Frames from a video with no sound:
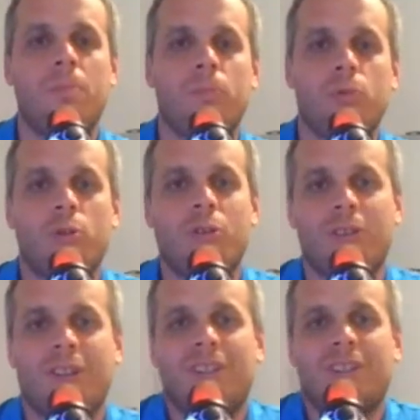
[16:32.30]
you can
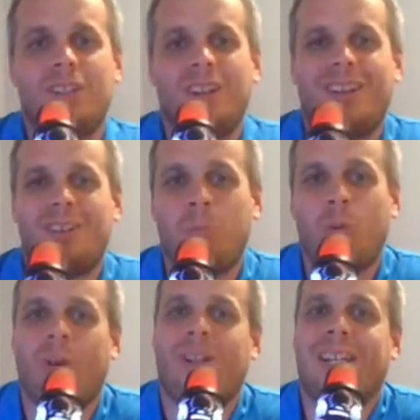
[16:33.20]

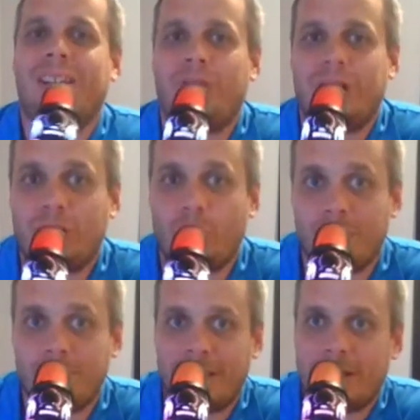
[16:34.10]
deploy any resource
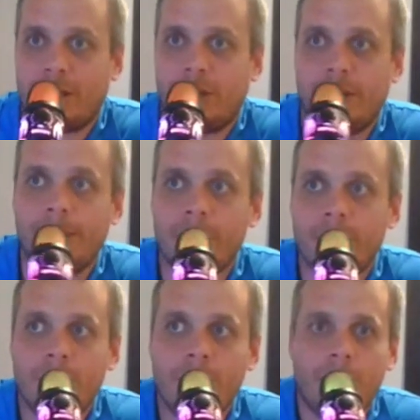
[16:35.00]
basically
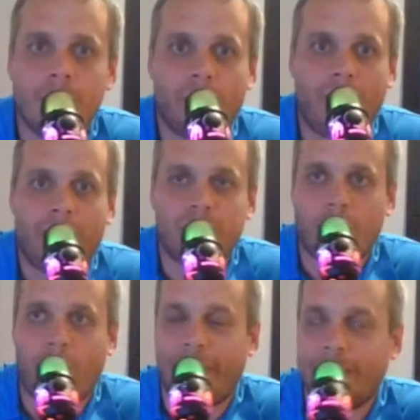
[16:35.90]
that has a
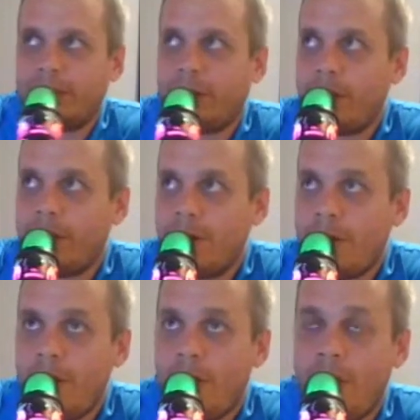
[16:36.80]
price
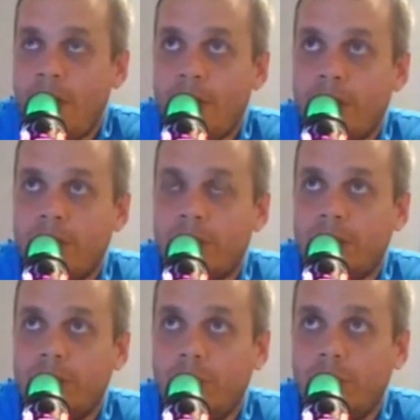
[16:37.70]

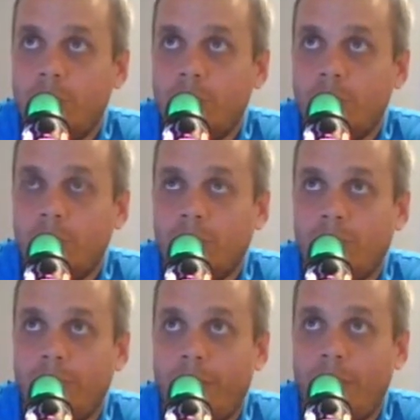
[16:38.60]
to
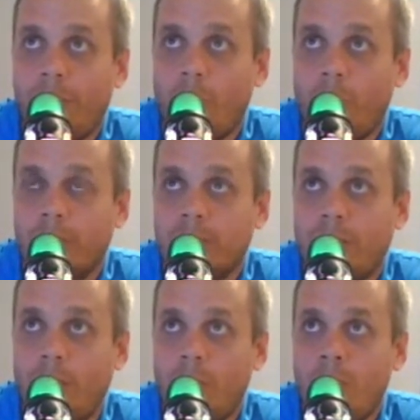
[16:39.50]
develop more.
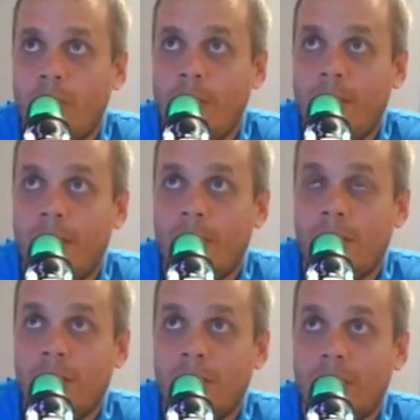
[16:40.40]
So,
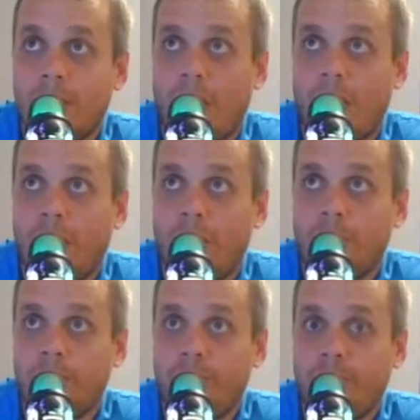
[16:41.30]

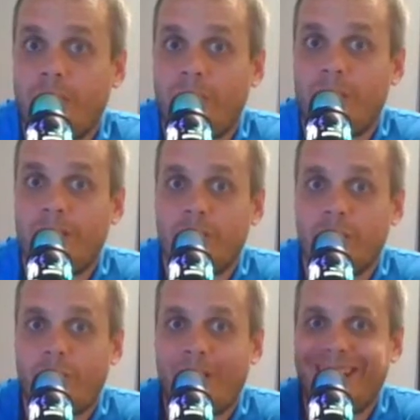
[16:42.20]
if the interest
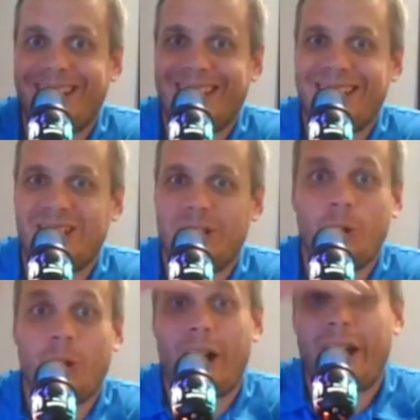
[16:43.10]
rate is too
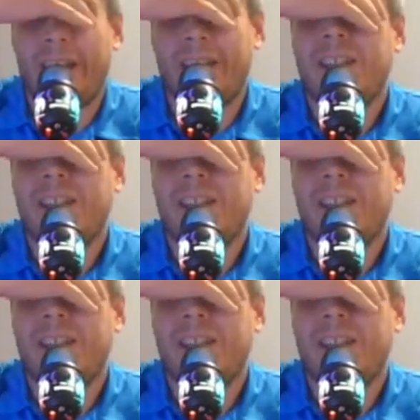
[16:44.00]
high,